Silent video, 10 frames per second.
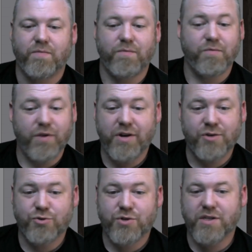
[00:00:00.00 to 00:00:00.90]
Very
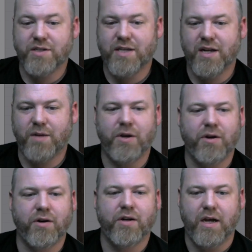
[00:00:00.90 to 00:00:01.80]
interesting setup
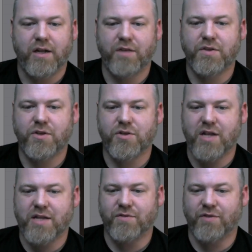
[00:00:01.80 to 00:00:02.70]
here. I love that there's
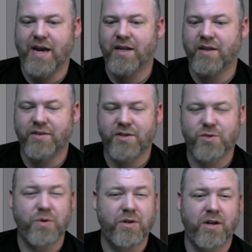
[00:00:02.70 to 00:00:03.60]
lots of lighting in
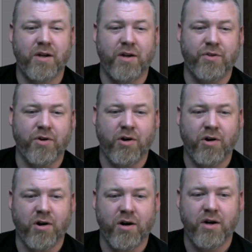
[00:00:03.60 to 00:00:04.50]
this one. There
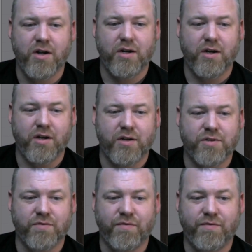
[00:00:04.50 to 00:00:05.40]
are
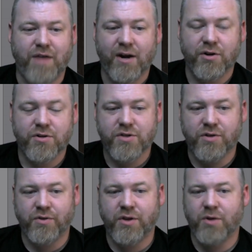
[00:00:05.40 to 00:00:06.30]
some fires
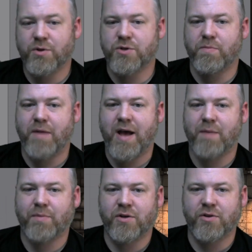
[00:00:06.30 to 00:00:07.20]
on the original
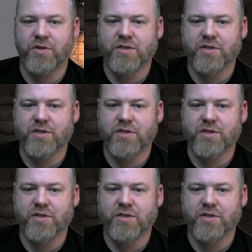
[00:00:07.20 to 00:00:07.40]
map, and you can